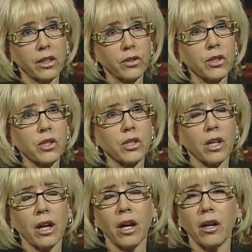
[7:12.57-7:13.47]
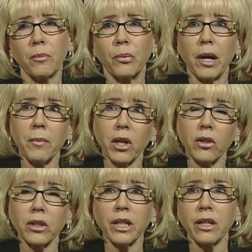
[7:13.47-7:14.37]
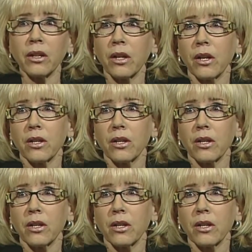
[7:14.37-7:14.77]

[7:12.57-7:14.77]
English, uh, primarily